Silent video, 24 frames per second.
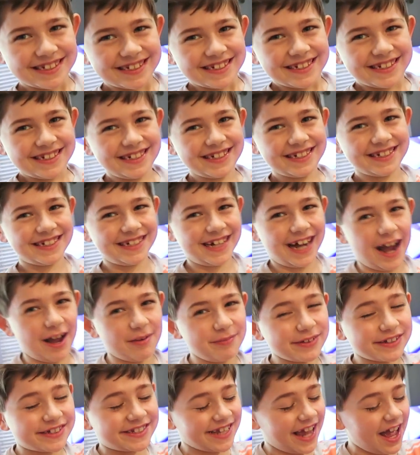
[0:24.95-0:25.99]
Or
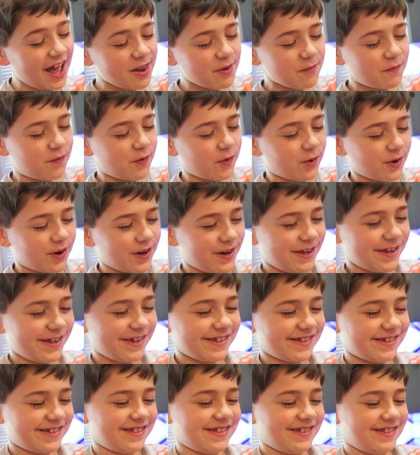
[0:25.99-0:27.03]
I'm in a little
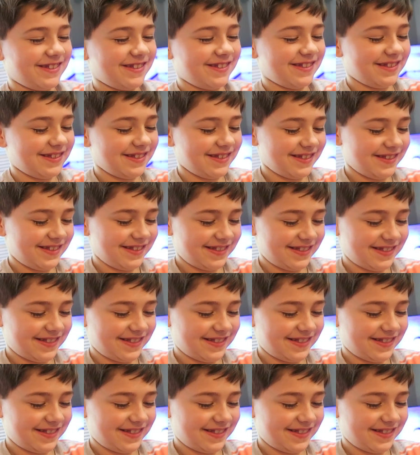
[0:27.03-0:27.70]
bit. Yeah.